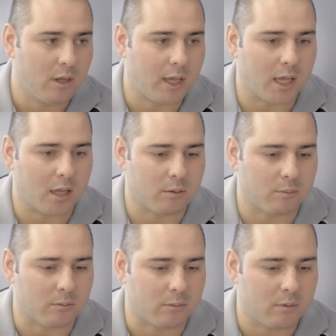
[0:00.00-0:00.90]
I
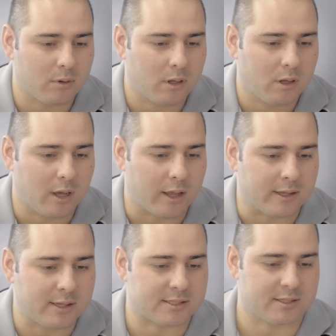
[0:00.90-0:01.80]

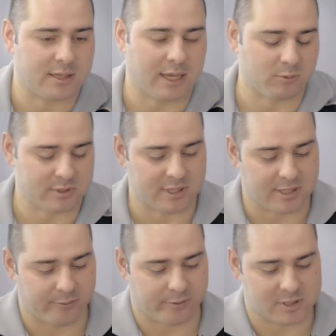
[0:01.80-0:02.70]
think that was the
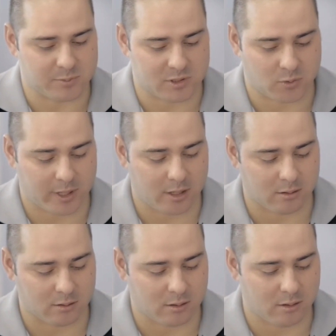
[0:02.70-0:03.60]
difference
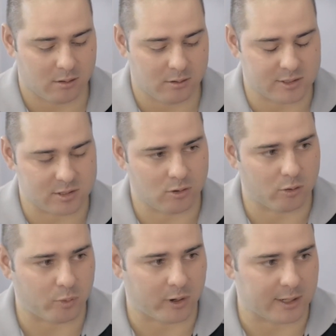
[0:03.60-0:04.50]
between using
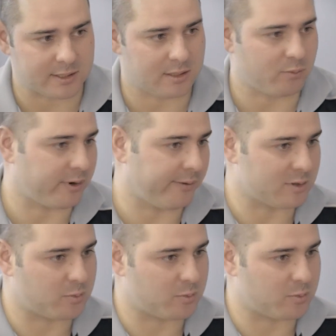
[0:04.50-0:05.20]
your products and previous